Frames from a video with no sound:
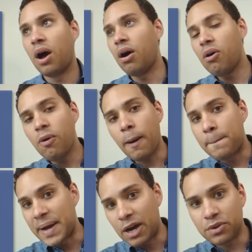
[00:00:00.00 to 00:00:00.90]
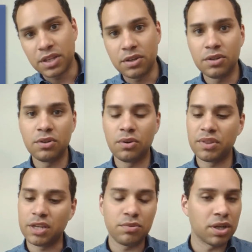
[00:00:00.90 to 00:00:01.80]
oh, about you,
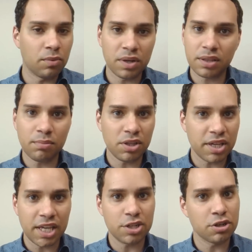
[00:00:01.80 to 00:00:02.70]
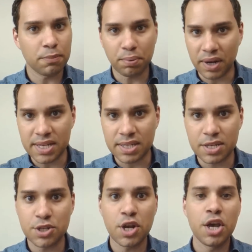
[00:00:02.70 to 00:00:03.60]
that you don't want them looking at your
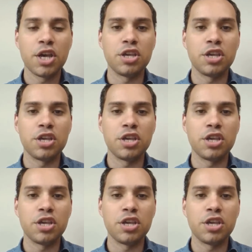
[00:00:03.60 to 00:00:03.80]
prices.